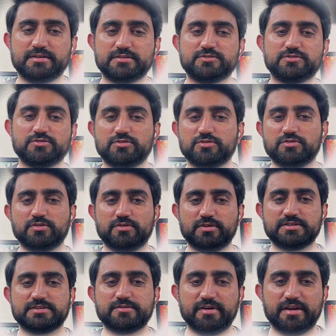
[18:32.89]
So
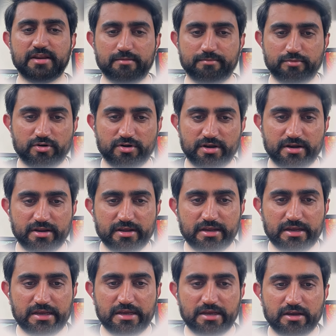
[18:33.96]
it's very important.
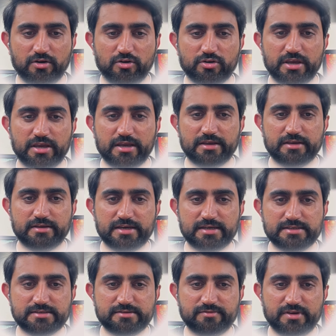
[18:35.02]
Okay,
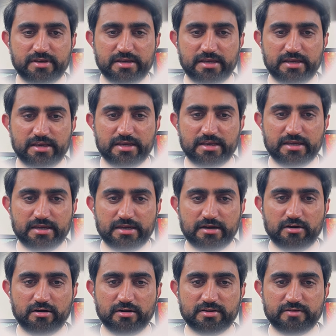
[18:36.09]
yes,
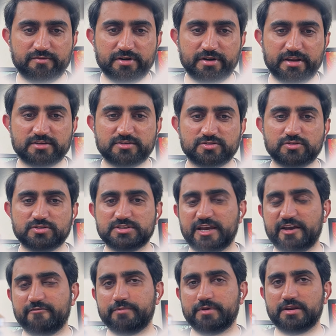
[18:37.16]
all the funding source
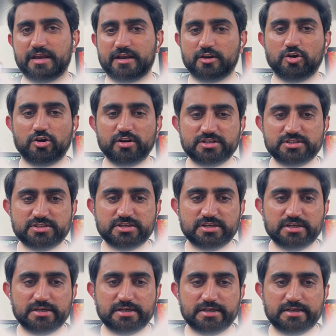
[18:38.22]
have been acknowledged.